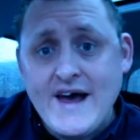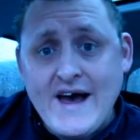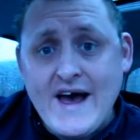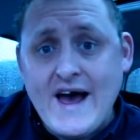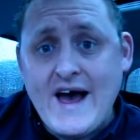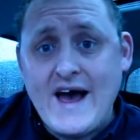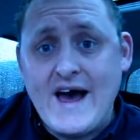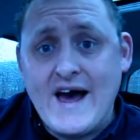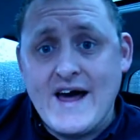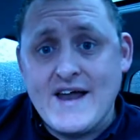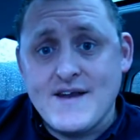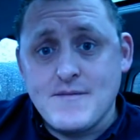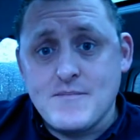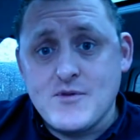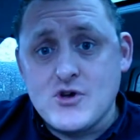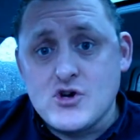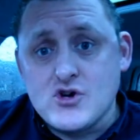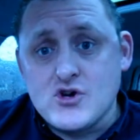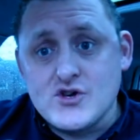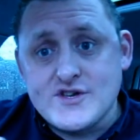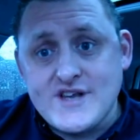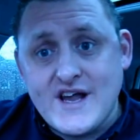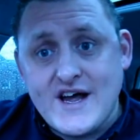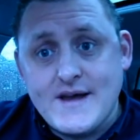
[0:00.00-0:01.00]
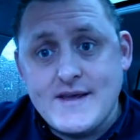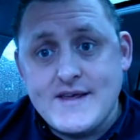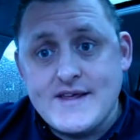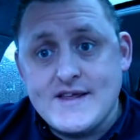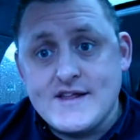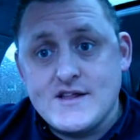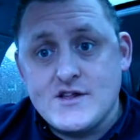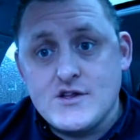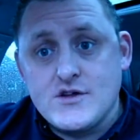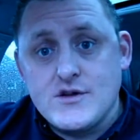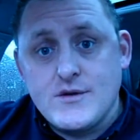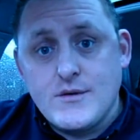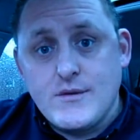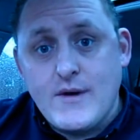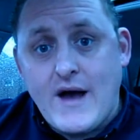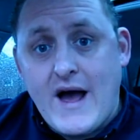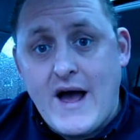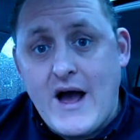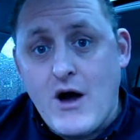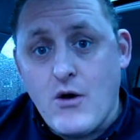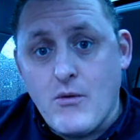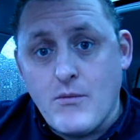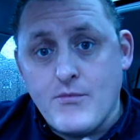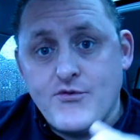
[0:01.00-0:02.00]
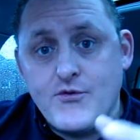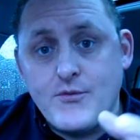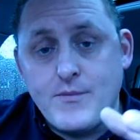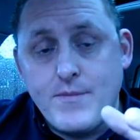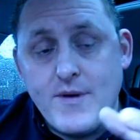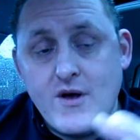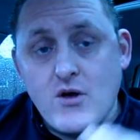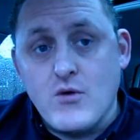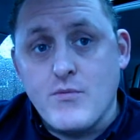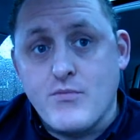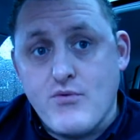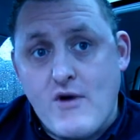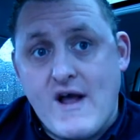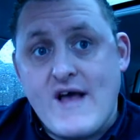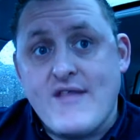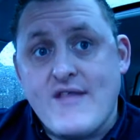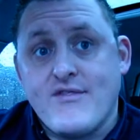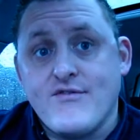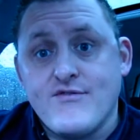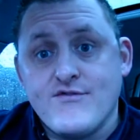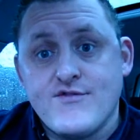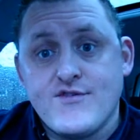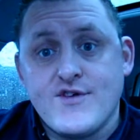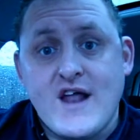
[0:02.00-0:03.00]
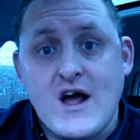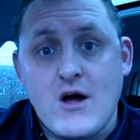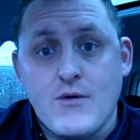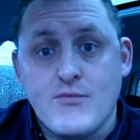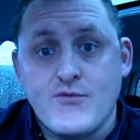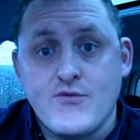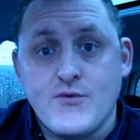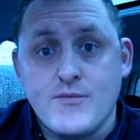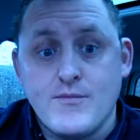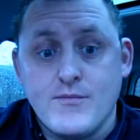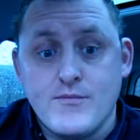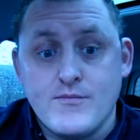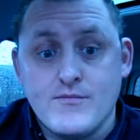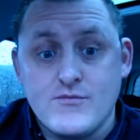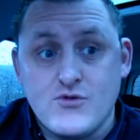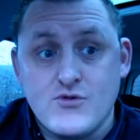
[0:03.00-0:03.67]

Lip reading: And because I help to build brands and help to